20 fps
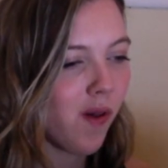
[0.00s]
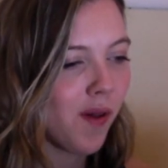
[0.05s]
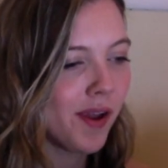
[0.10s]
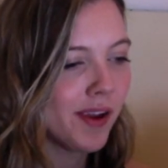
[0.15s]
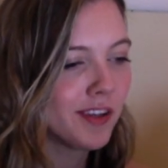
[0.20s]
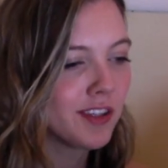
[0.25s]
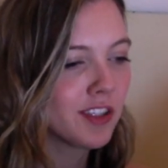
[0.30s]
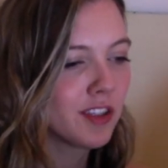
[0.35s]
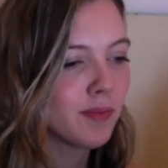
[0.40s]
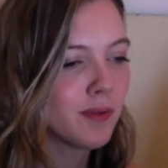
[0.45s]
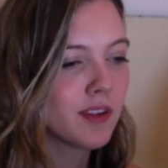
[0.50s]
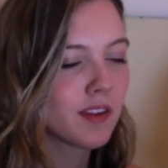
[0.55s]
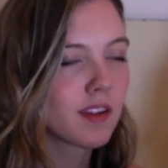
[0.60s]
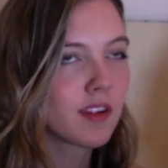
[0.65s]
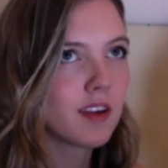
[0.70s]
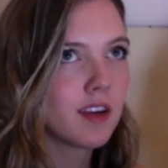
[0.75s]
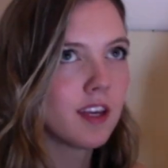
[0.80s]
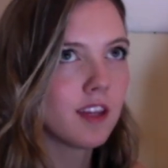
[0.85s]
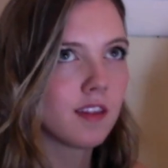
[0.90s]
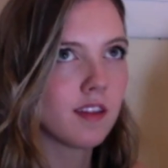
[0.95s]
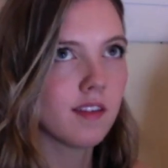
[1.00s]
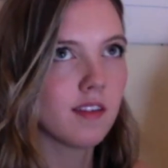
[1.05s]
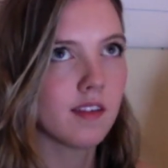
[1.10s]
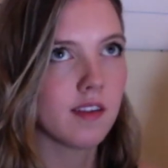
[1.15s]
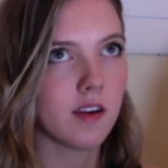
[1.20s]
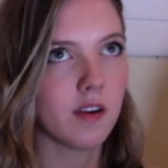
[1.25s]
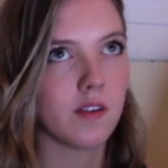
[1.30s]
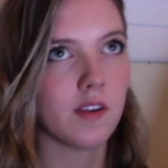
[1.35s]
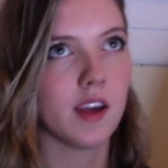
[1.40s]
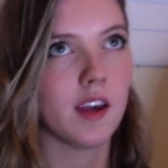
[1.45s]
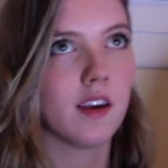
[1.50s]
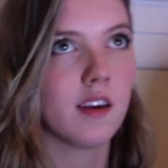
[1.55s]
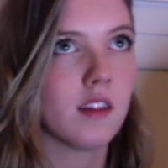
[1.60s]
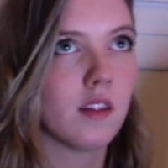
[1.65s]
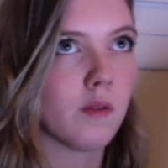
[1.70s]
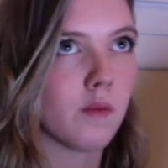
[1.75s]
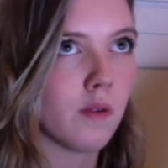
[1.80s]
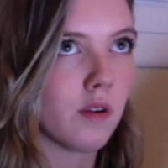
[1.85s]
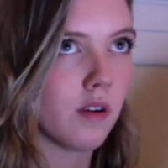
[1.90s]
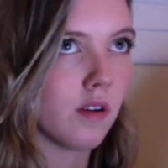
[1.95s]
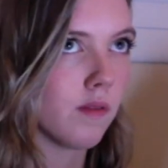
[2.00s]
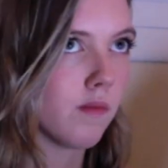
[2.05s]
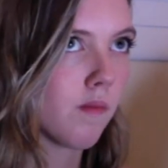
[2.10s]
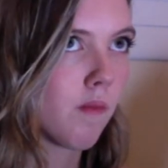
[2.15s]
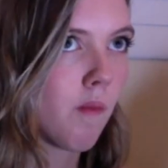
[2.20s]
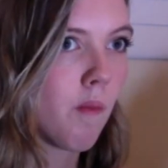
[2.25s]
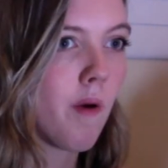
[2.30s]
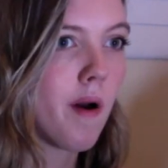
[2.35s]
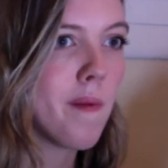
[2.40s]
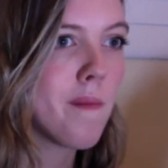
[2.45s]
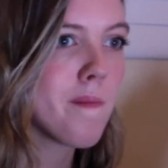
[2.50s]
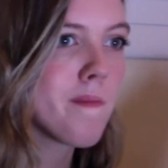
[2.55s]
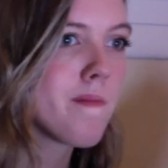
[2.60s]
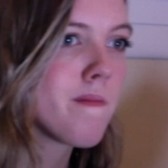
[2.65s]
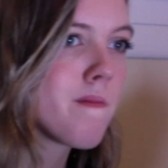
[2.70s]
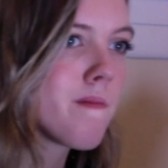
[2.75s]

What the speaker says: It's just basically, this is how you take in the world. What?